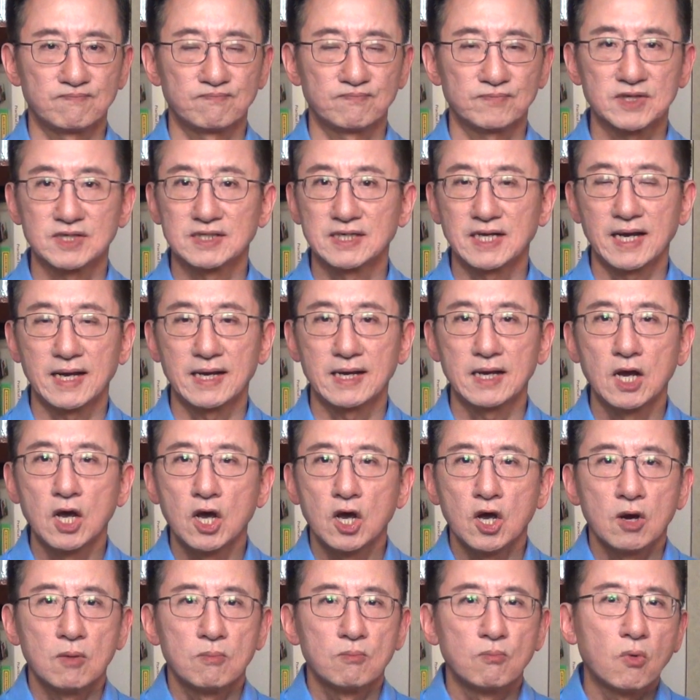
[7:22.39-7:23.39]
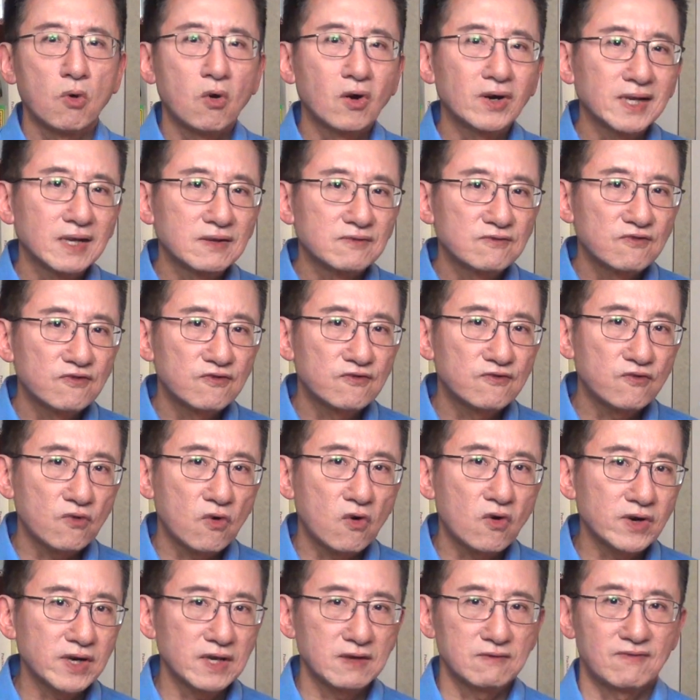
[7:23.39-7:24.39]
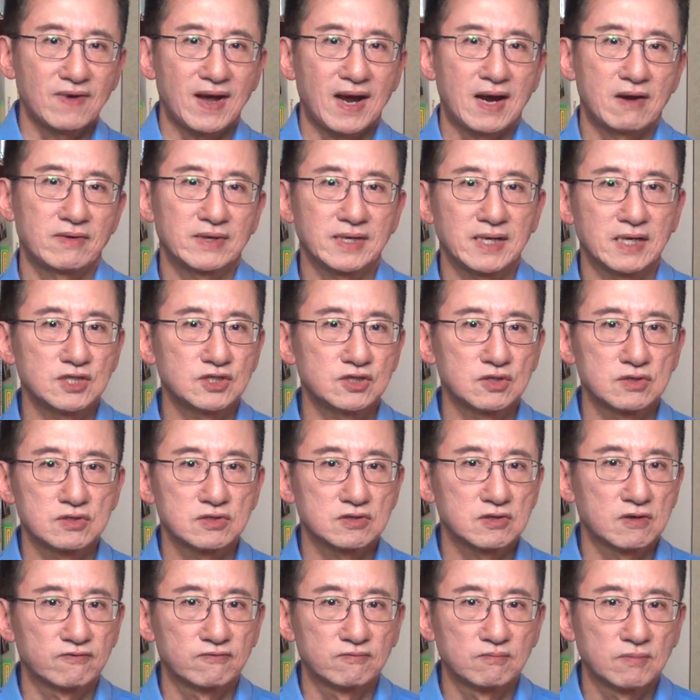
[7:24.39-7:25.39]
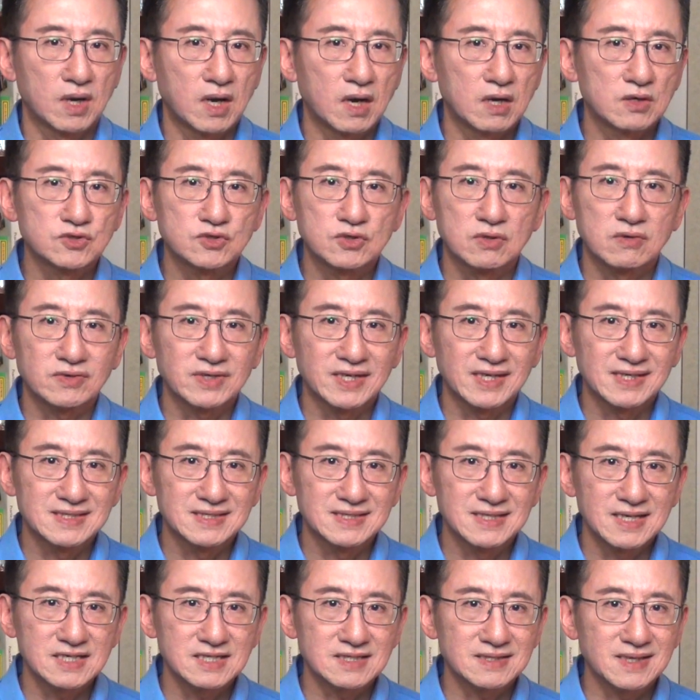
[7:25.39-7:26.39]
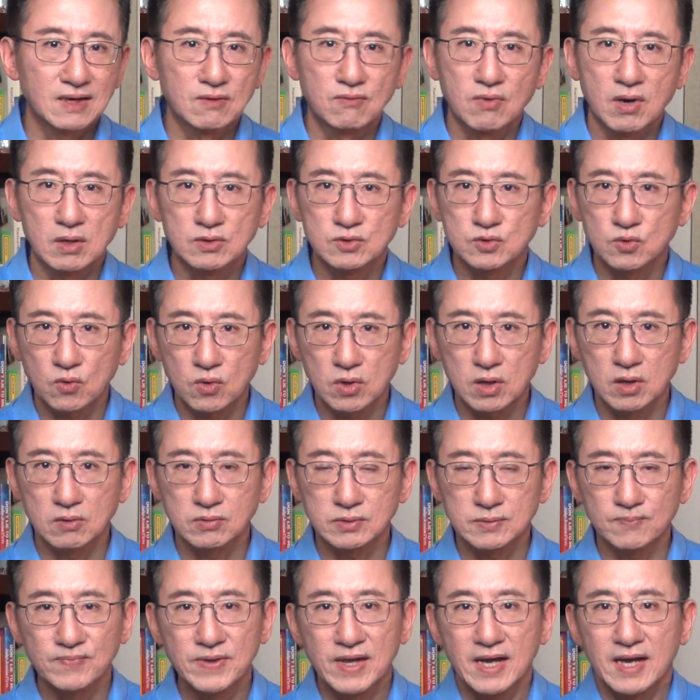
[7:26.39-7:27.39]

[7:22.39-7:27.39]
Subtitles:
Today, more than 40 variations of Mahjong exist around the world,